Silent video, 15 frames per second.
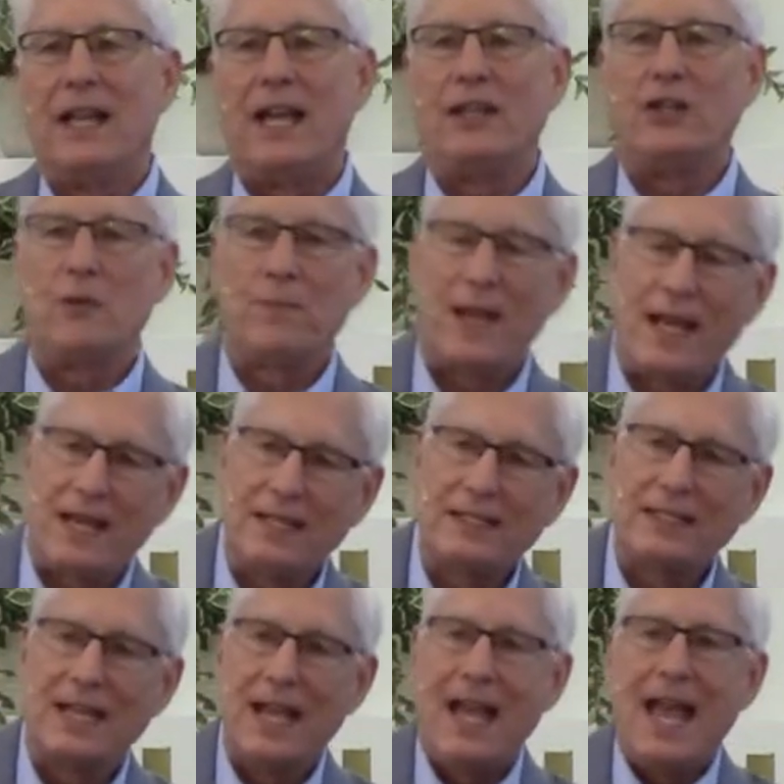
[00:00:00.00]
and do
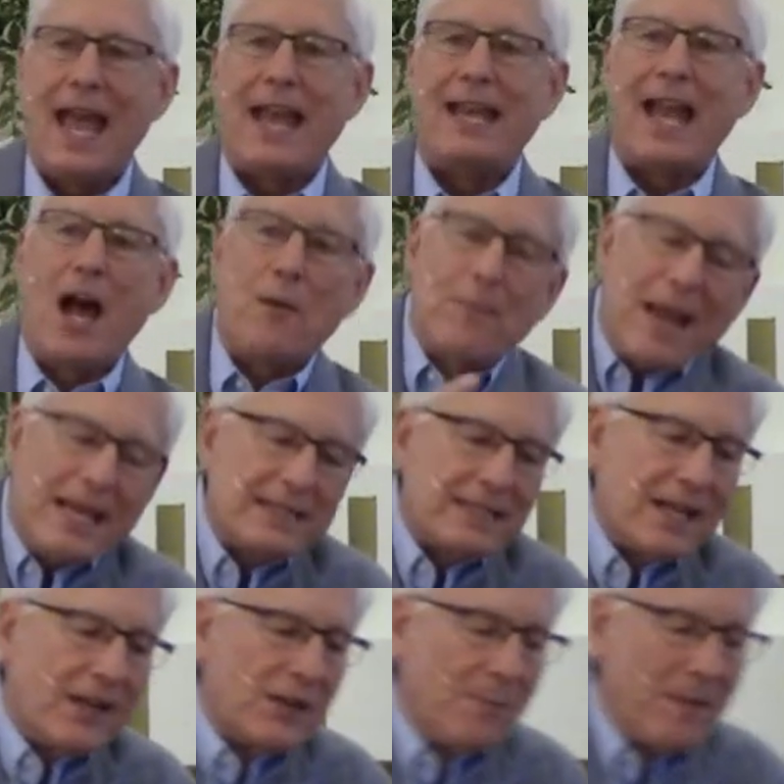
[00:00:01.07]
penance. And now,
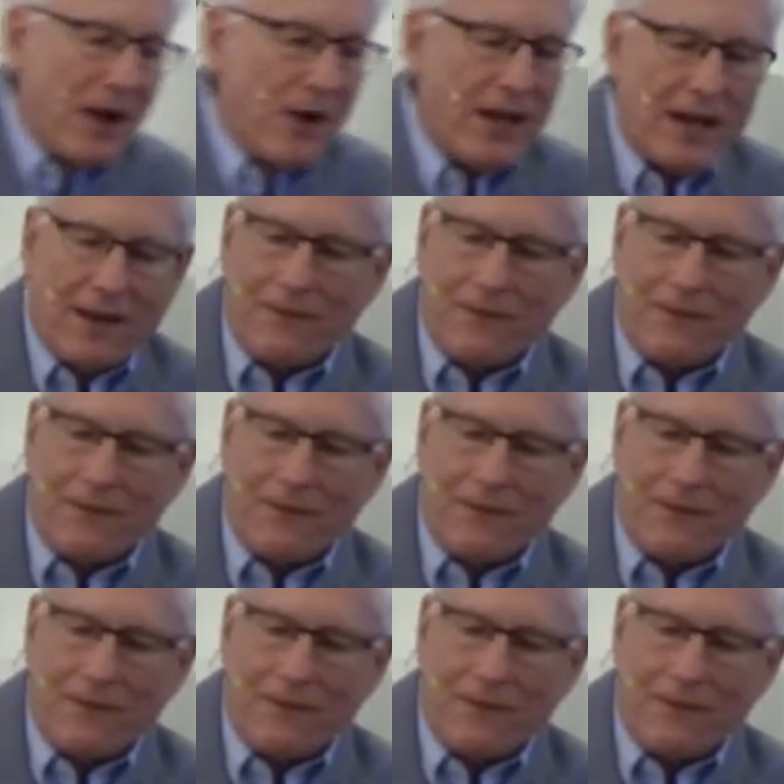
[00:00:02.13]
based on the merit